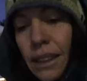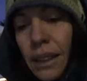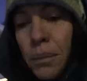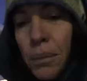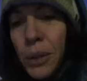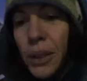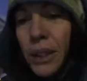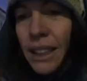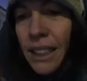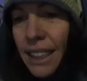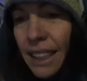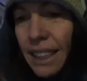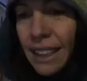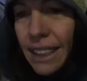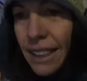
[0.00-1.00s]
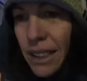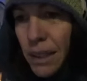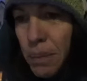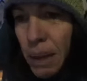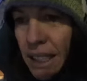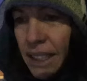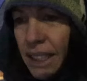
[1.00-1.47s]
Good morning. It is
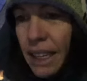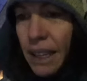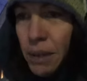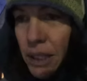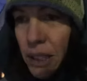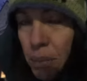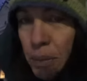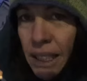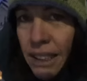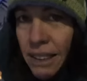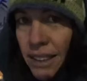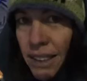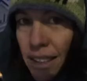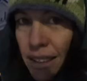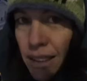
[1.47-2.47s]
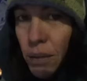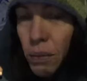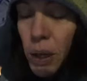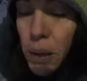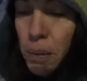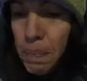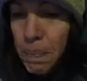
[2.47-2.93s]
Monday, which means
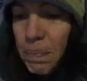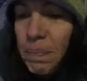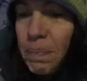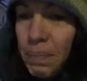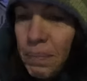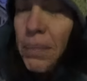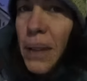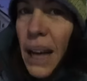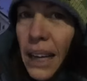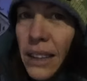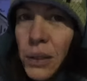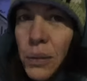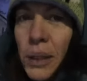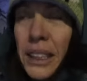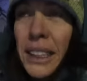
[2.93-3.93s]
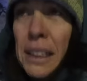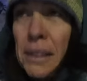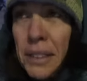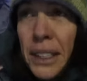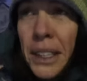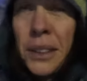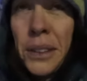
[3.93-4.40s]
we're back to work,
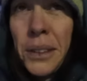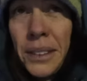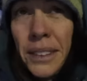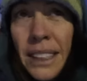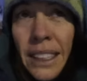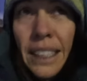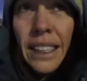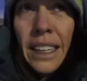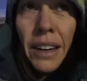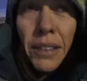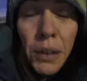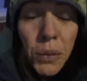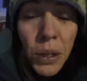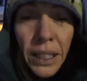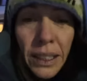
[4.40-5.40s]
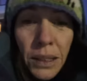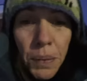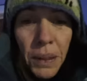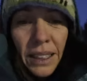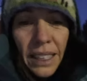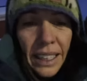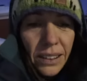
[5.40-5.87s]
even though every morning's
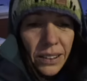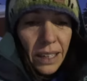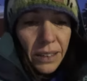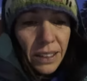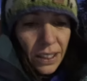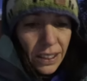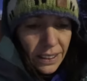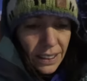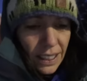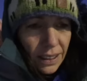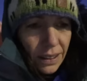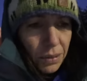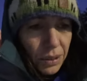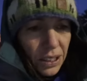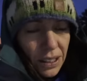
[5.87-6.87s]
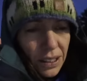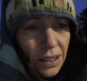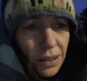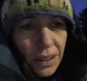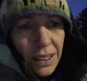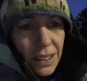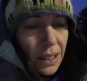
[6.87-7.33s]
been like Groundhog Day. We just
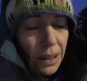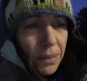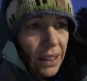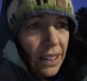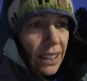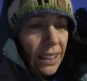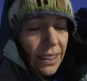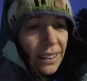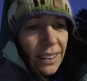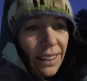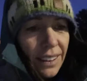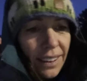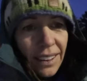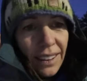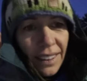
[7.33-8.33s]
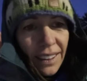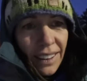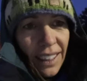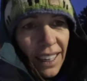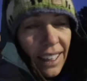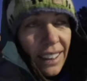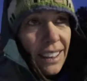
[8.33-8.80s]
do the same thing.
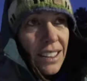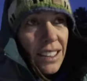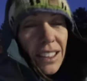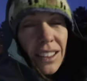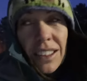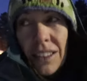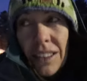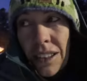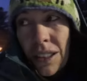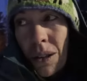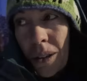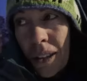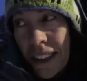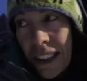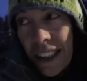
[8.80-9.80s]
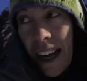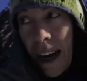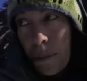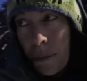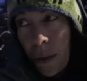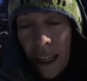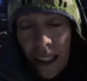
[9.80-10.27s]
At least until this cold
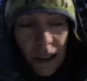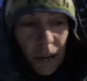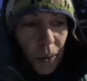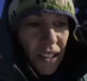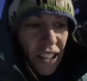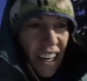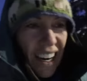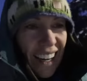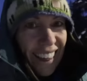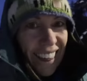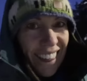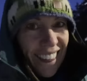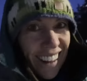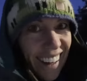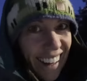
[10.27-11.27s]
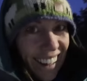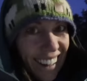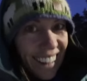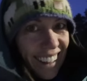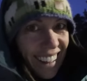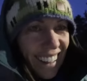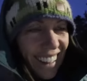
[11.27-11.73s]
snap breaks, which I
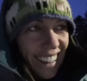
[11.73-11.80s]
think